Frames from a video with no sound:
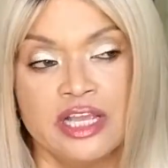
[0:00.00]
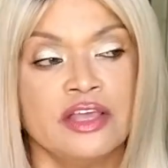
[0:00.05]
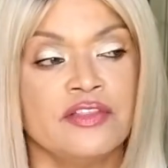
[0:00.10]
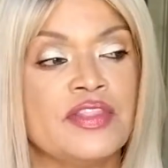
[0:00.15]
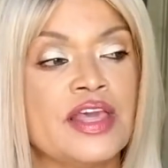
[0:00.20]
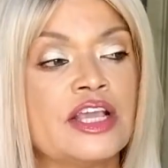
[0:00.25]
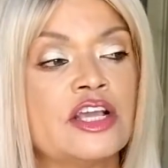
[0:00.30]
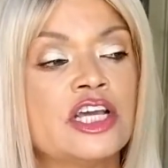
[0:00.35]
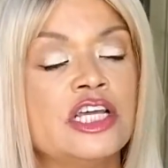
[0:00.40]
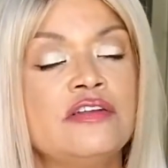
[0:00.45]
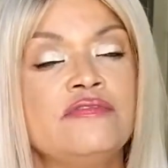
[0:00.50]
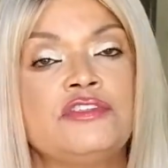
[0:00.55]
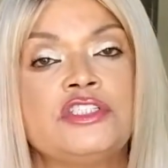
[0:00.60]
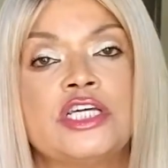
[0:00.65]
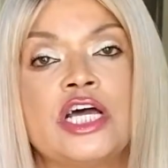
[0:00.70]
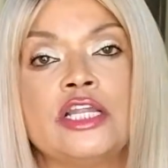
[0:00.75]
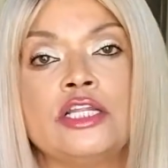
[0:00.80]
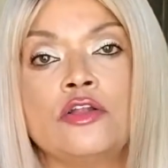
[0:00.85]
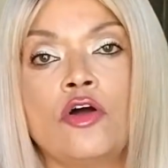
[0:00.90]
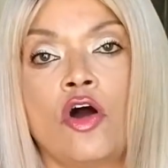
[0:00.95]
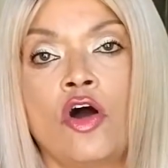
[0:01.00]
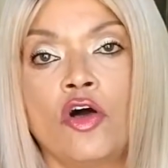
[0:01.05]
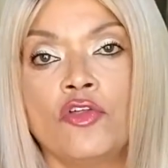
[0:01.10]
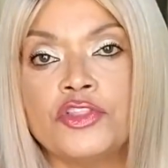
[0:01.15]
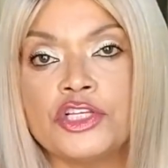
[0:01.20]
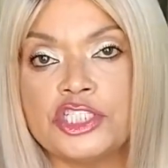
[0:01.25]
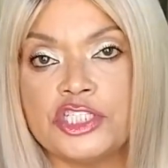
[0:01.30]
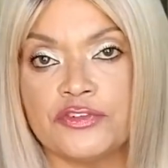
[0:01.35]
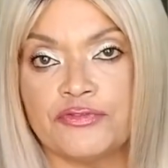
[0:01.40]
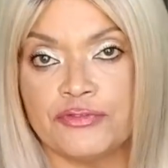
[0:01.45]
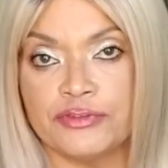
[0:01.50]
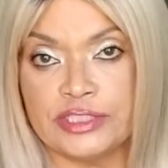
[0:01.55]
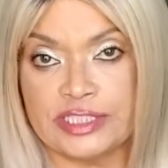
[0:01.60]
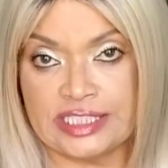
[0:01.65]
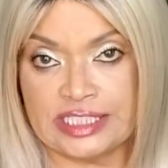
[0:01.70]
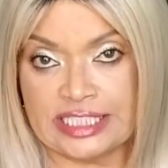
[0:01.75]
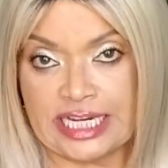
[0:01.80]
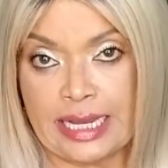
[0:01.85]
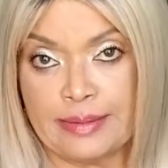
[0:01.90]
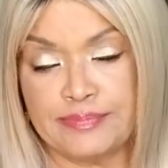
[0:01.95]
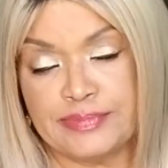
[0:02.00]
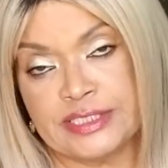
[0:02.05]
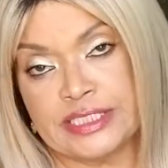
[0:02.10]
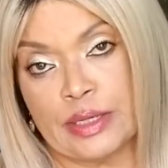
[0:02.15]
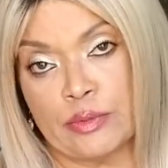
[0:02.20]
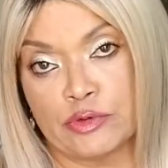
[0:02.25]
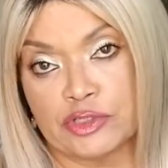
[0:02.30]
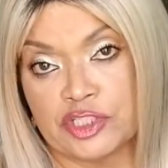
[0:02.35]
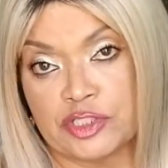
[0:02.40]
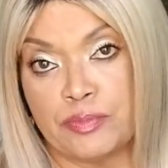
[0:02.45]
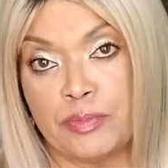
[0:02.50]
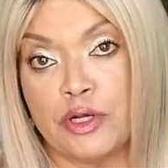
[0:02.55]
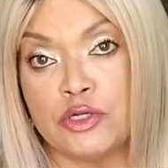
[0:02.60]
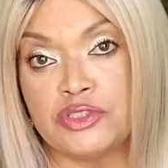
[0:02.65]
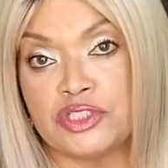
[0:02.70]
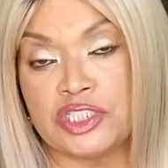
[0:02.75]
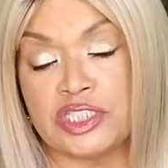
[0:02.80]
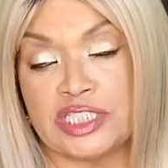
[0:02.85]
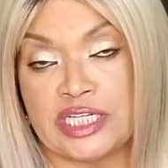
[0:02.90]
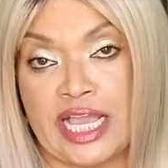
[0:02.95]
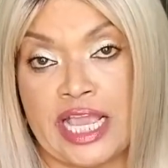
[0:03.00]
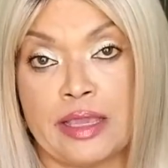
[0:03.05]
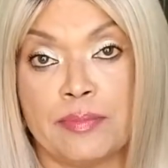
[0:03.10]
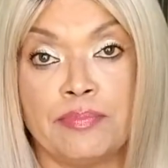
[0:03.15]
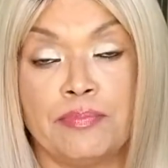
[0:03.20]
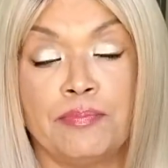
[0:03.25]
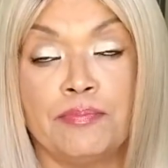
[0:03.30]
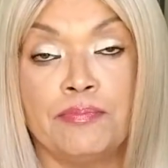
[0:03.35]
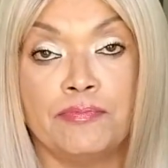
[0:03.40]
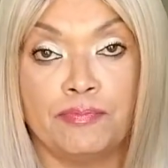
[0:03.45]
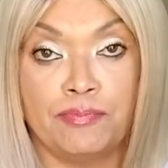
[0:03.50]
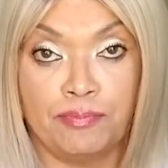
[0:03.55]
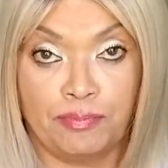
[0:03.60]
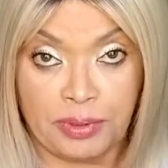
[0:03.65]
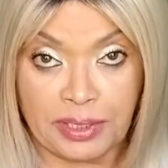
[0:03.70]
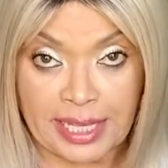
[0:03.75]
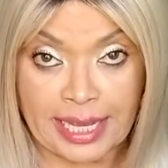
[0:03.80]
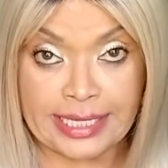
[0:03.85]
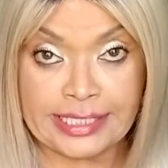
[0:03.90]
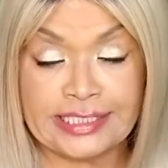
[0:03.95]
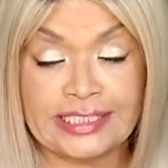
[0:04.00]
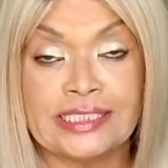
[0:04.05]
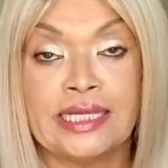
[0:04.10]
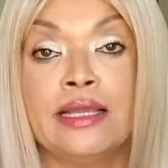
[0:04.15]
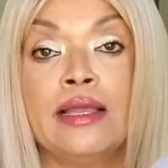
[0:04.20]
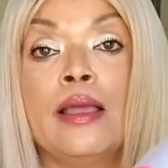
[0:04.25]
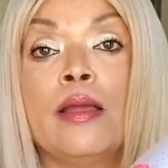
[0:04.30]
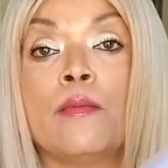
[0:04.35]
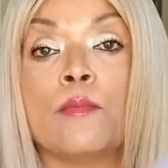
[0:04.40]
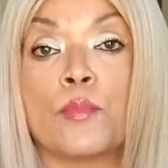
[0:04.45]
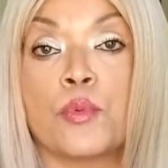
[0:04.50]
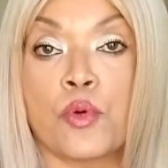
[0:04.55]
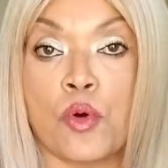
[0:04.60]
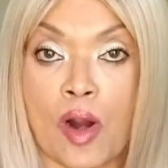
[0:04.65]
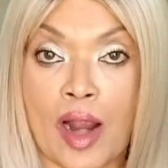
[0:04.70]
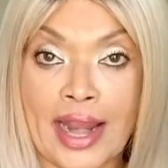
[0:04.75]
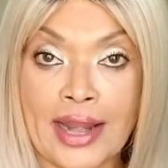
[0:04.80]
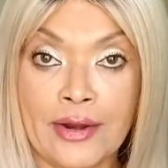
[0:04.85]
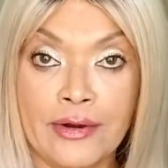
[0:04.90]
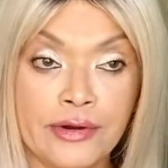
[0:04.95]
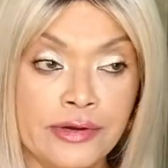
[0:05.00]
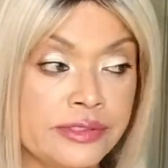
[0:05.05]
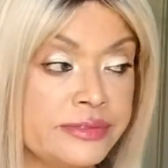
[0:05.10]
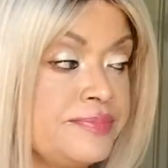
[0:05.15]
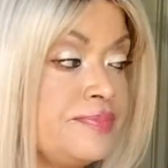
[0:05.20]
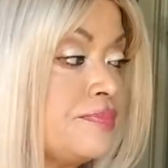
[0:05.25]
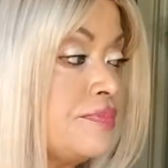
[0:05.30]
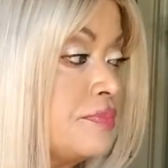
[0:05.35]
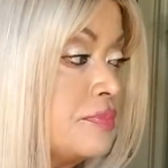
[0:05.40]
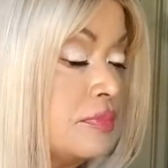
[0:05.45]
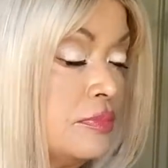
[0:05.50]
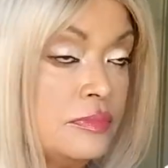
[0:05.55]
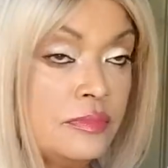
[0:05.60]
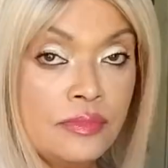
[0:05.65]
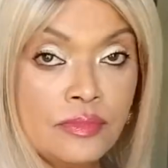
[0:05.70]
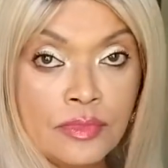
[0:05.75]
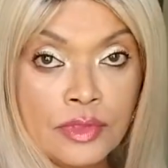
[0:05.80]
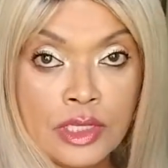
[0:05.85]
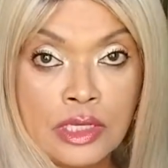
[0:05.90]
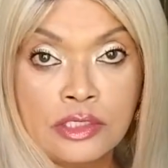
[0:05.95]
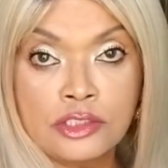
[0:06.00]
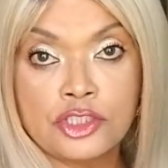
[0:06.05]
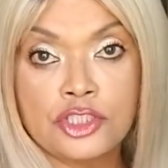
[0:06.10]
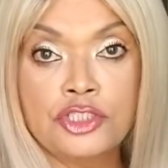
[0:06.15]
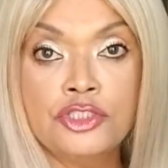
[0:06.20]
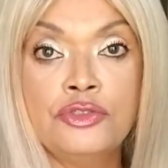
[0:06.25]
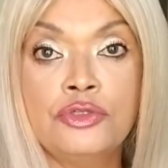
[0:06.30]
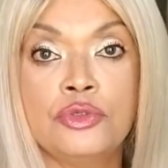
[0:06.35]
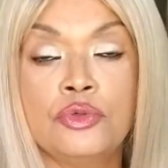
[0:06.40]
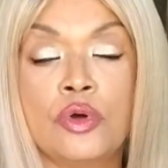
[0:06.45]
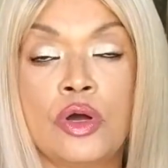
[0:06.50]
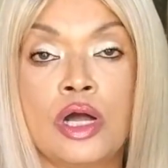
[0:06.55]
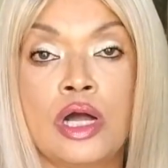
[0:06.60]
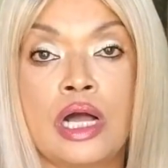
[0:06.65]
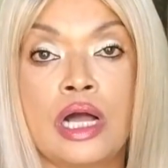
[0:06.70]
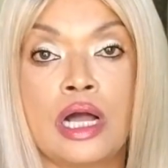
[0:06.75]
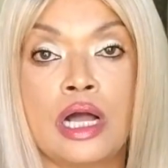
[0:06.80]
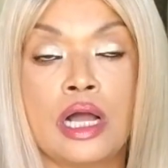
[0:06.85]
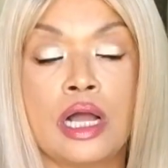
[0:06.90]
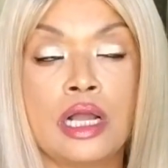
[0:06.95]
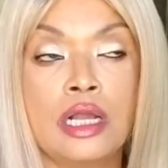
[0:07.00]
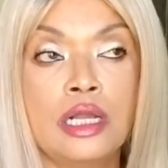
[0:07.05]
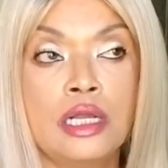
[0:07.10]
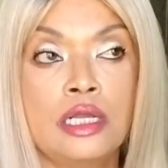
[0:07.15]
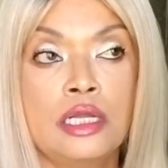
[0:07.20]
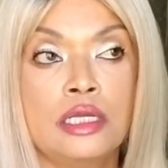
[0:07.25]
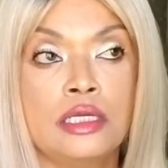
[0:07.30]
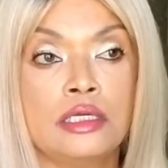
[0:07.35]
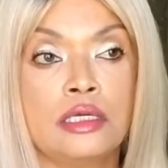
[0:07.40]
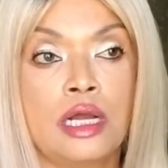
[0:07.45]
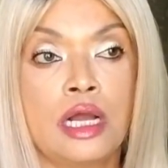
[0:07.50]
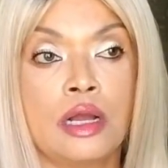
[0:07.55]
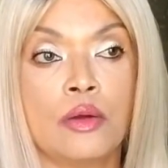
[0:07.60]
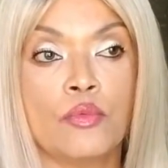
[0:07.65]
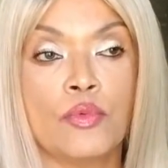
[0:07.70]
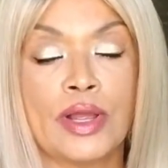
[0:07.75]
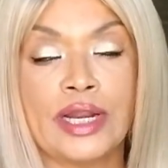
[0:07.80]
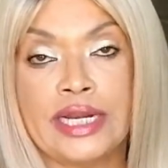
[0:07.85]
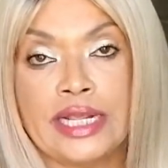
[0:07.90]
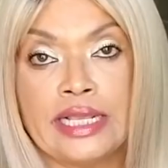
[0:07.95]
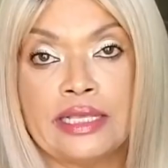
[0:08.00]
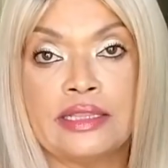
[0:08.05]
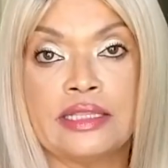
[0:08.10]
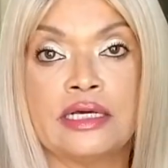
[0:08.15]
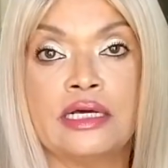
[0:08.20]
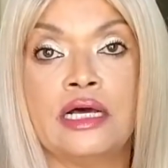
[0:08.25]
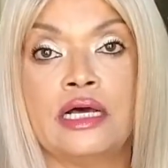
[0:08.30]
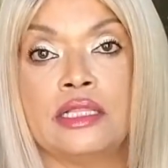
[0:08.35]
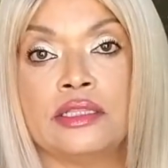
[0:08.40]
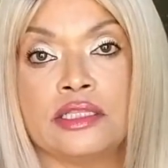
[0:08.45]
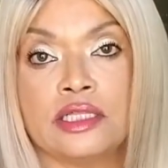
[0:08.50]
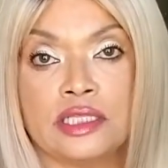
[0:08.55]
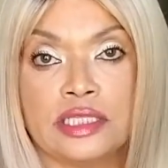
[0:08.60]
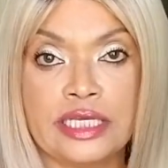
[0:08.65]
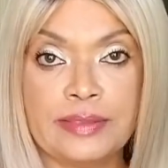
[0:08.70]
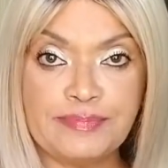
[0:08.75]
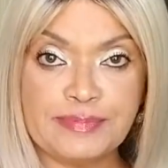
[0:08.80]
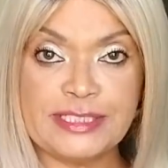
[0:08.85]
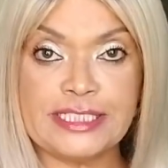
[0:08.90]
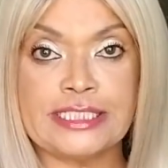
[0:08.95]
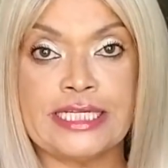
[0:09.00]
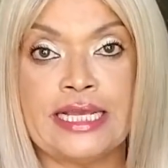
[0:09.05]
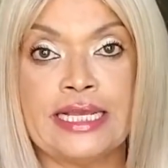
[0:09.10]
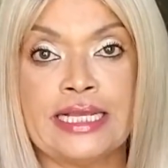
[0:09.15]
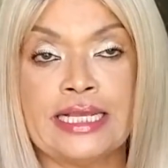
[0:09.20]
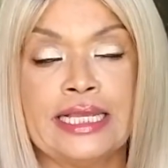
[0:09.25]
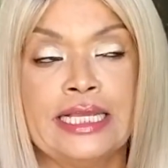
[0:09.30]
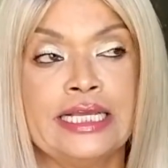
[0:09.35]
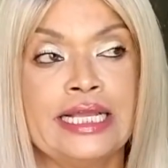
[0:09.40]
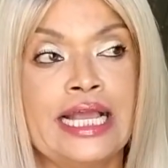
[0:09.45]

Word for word: They could have done all the different steps that were supposed to take place prior to uh, uh, running the, the lipstick.